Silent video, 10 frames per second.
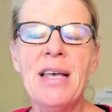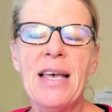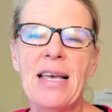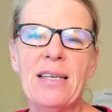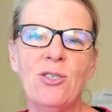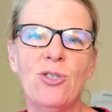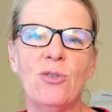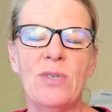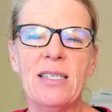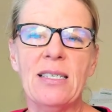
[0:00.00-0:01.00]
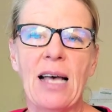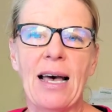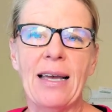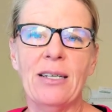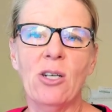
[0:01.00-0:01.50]
is to
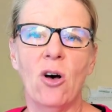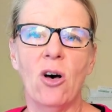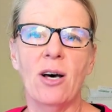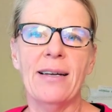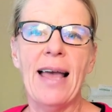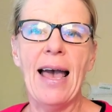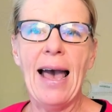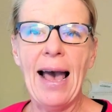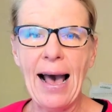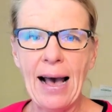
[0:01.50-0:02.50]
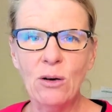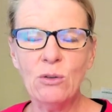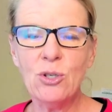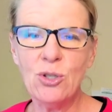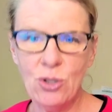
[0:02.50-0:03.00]
decide on how
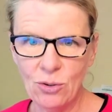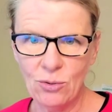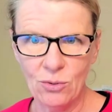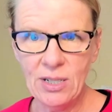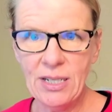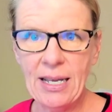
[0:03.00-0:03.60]
soon